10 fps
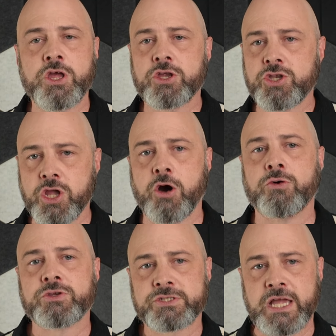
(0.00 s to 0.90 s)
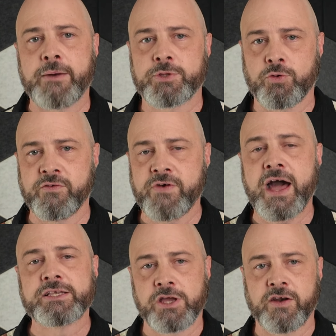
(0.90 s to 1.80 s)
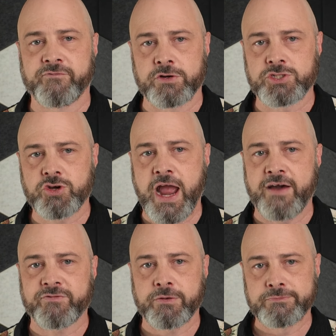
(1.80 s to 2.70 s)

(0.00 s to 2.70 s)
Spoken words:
Don't stop to revise on a first draft.